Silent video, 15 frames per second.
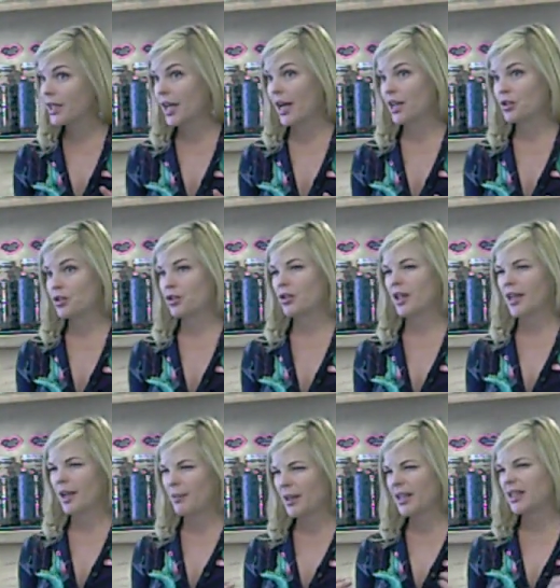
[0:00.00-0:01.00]
cashew,
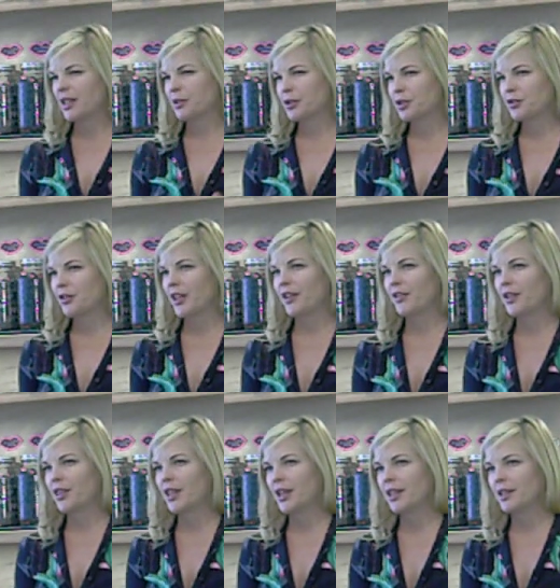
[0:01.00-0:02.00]
like I make licorice
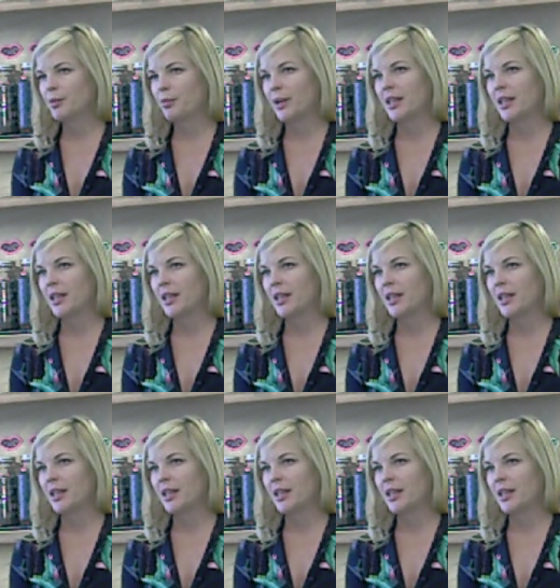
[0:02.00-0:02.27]
flavored things,